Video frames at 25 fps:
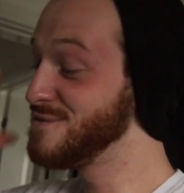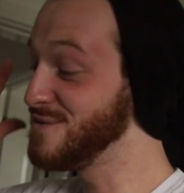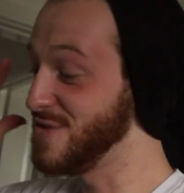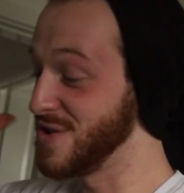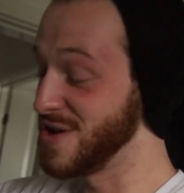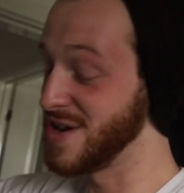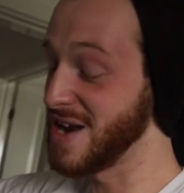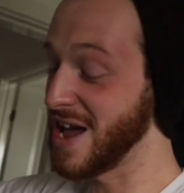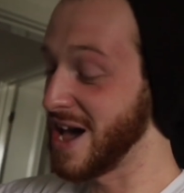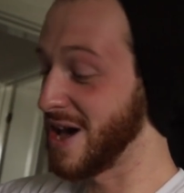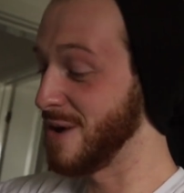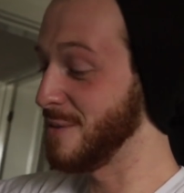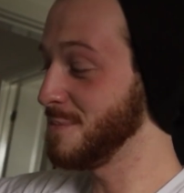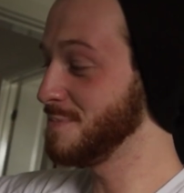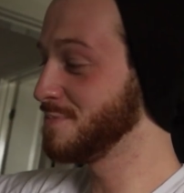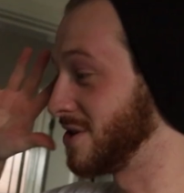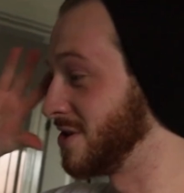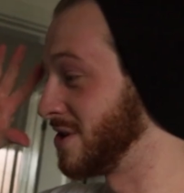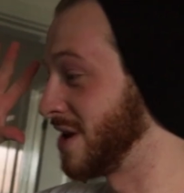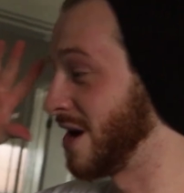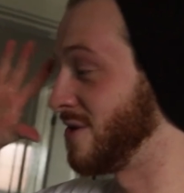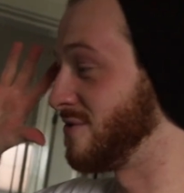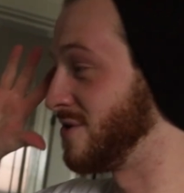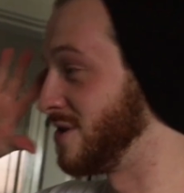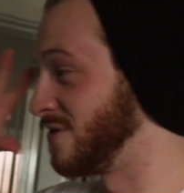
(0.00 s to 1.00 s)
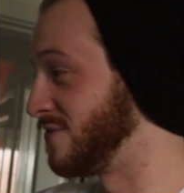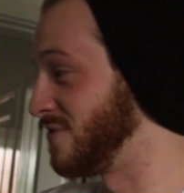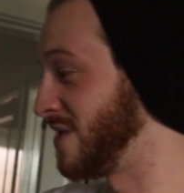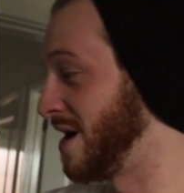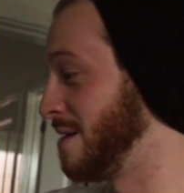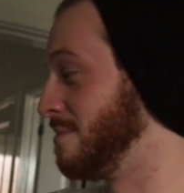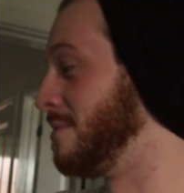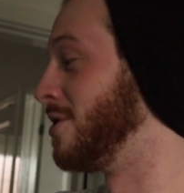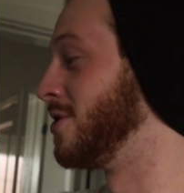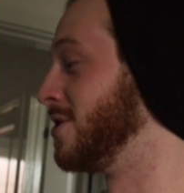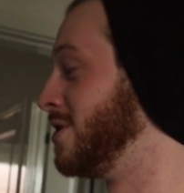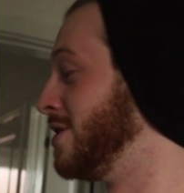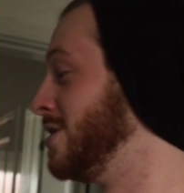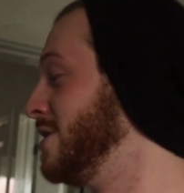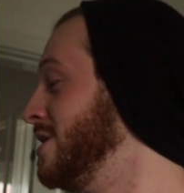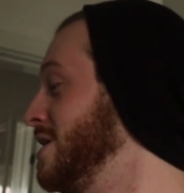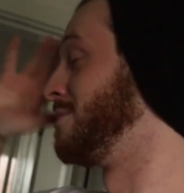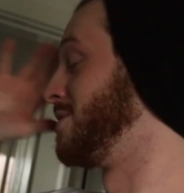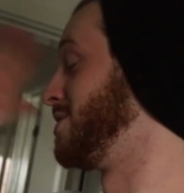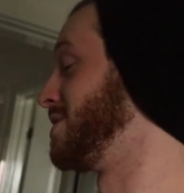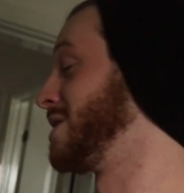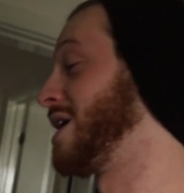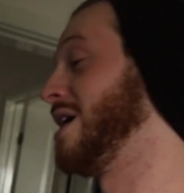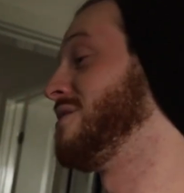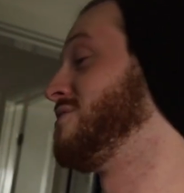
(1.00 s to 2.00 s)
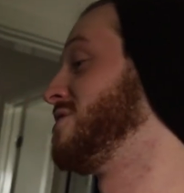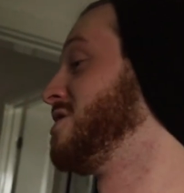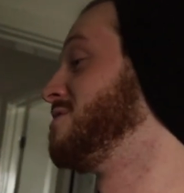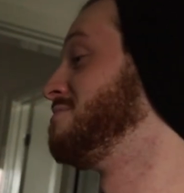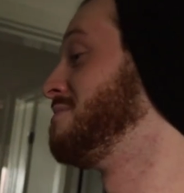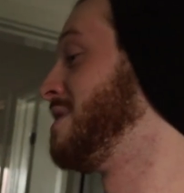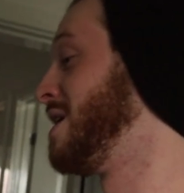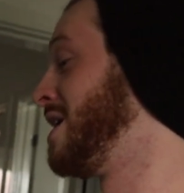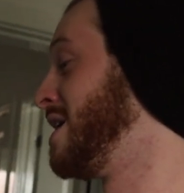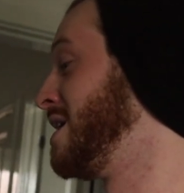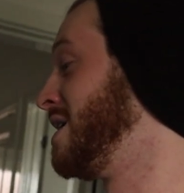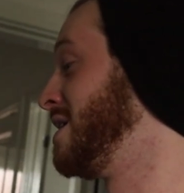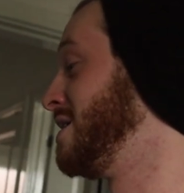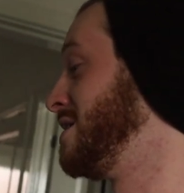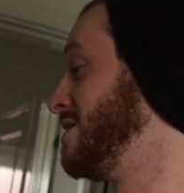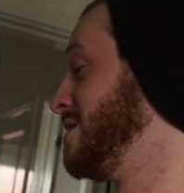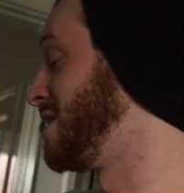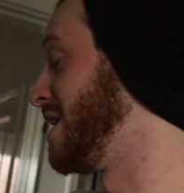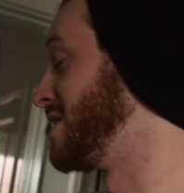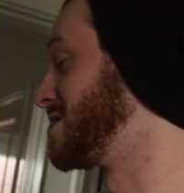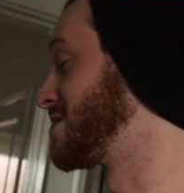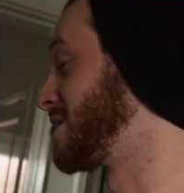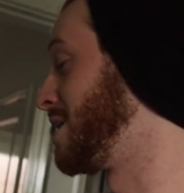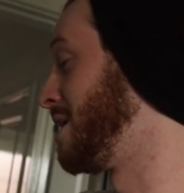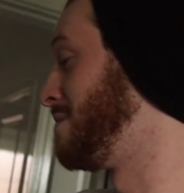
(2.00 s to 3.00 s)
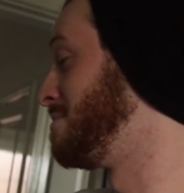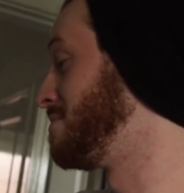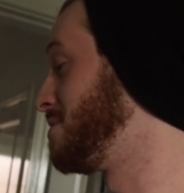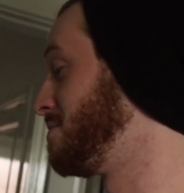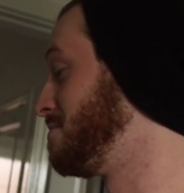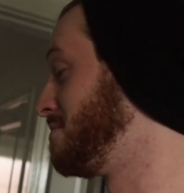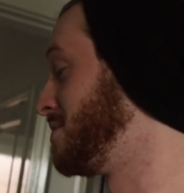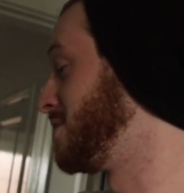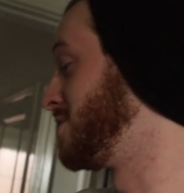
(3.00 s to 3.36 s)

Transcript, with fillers: For now, I'm gonna get rid of that monitor. I'm gonna get rid of my desk lamp